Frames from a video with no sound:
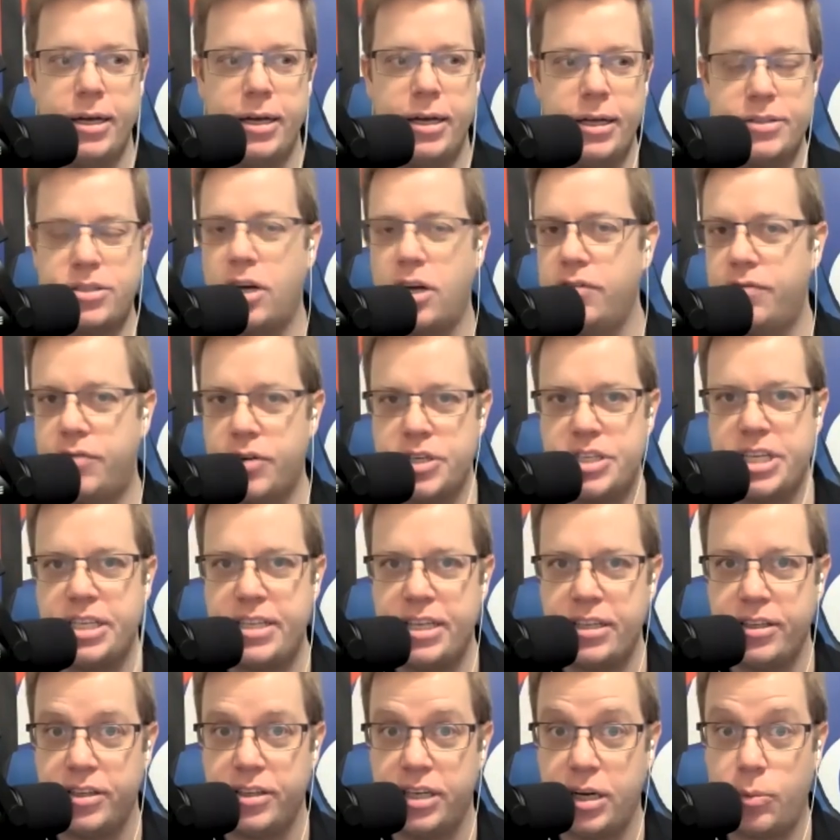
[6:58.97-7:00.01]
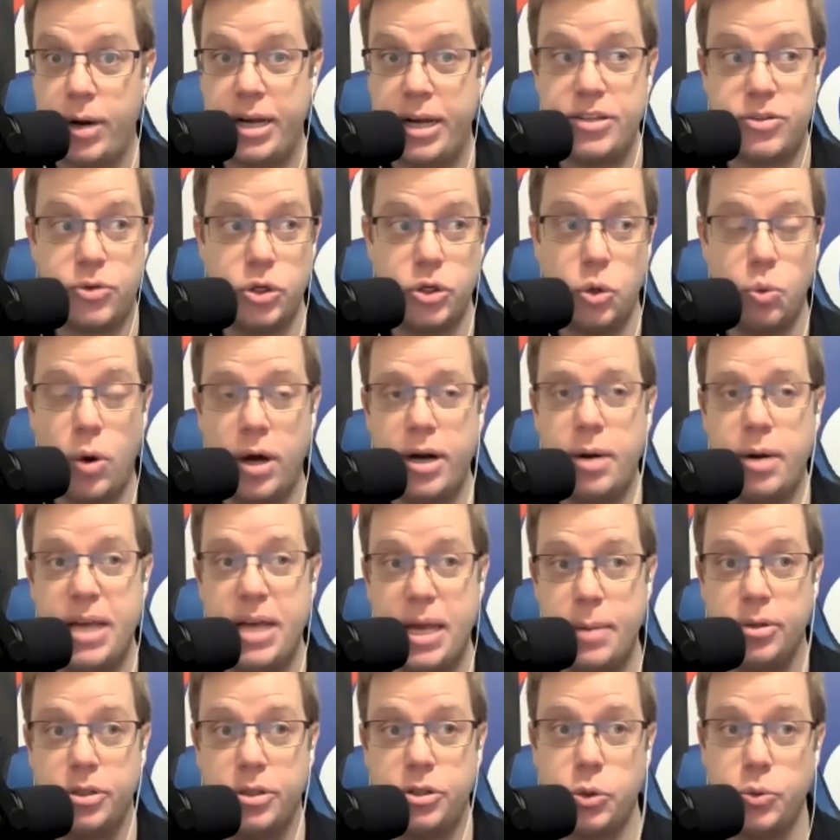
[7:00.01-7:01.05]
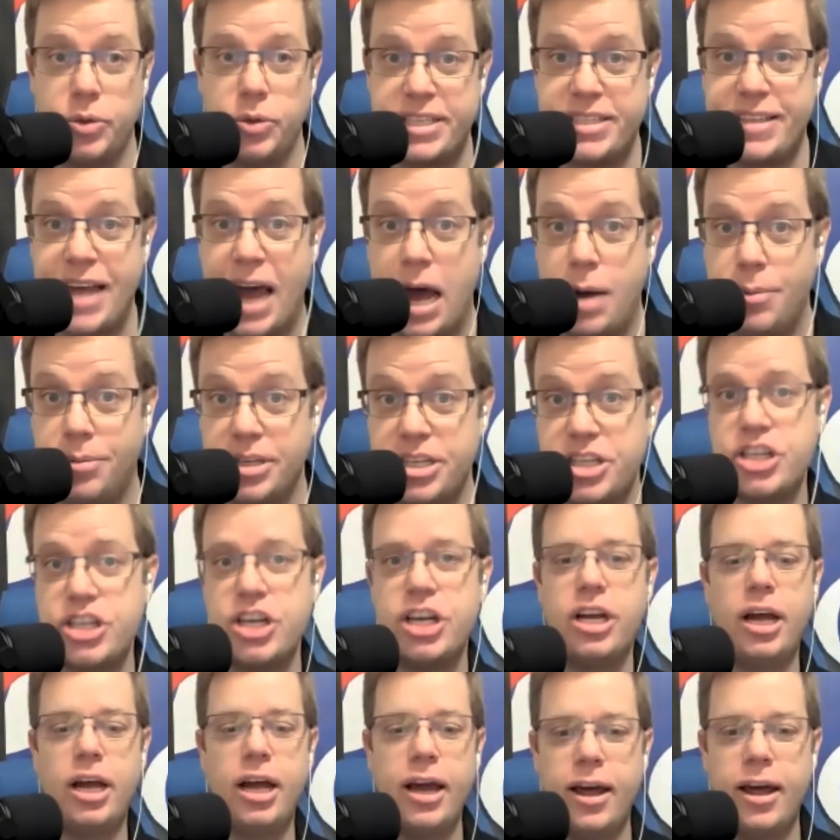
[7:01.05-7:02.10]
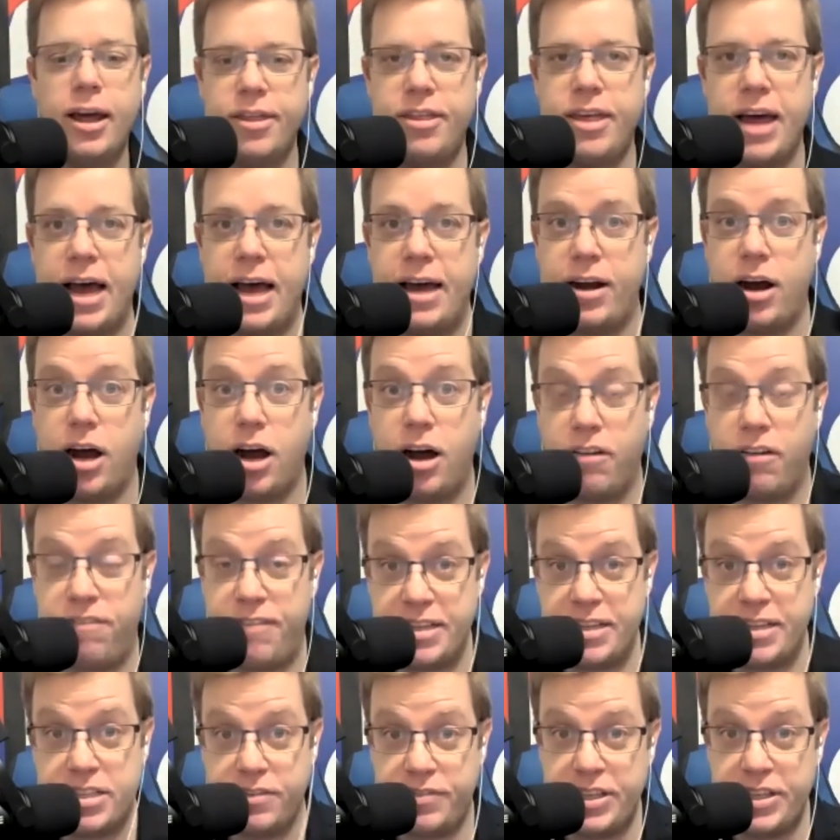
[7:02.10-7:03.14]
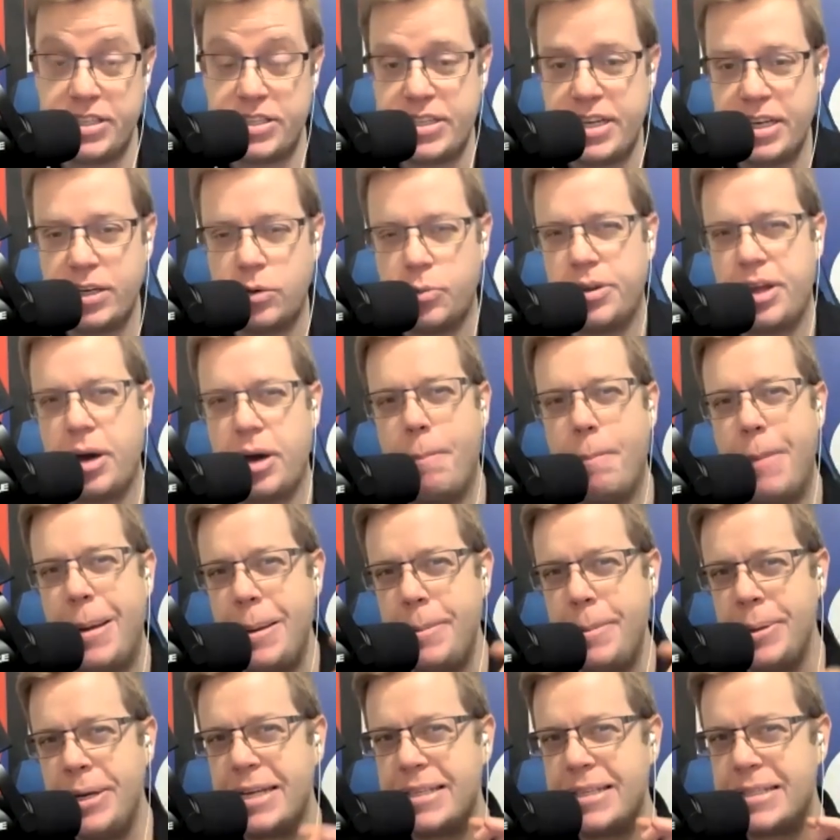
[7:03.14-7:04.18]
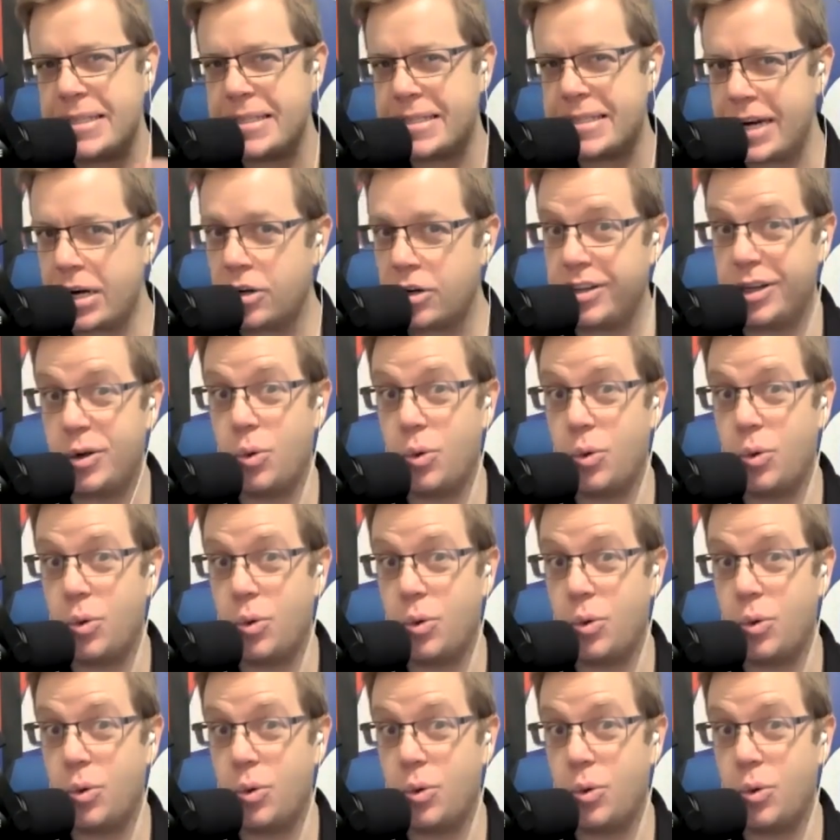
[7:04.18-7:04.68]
It's called versatility, right? So you want to be able to establish that offensive instinct without maybe necessarily